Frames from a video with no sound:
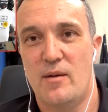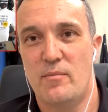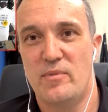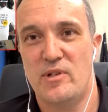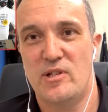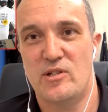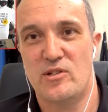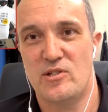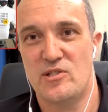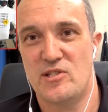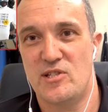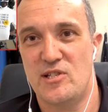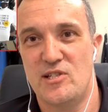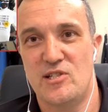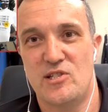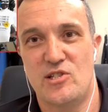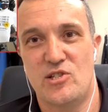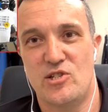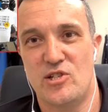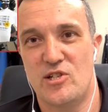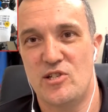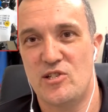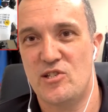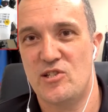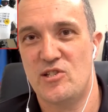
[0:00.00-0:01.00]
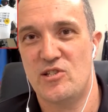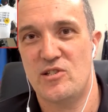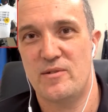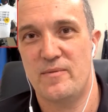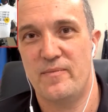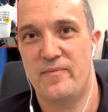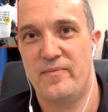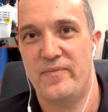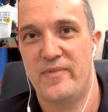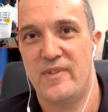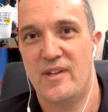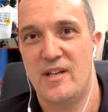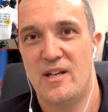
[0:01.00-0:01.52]
Because he's just,
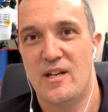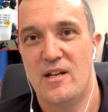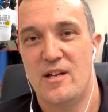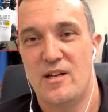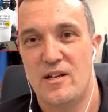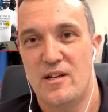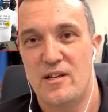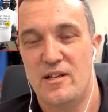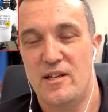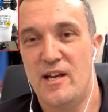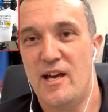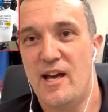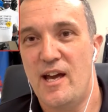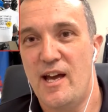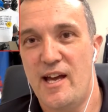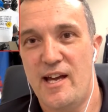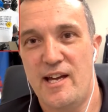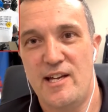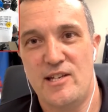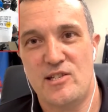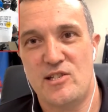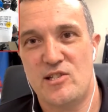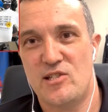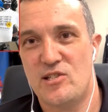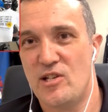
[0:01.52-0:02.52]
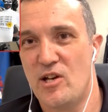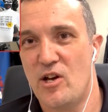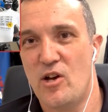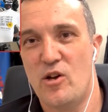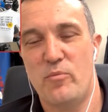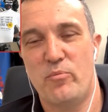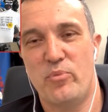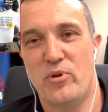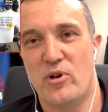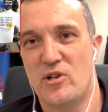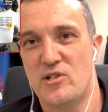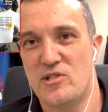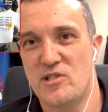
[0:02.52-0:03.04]
yeah, he's
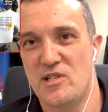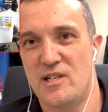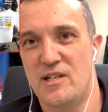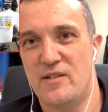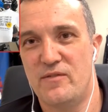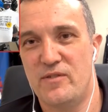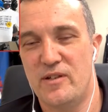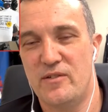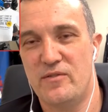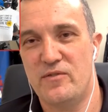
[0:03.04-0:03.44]
so positive.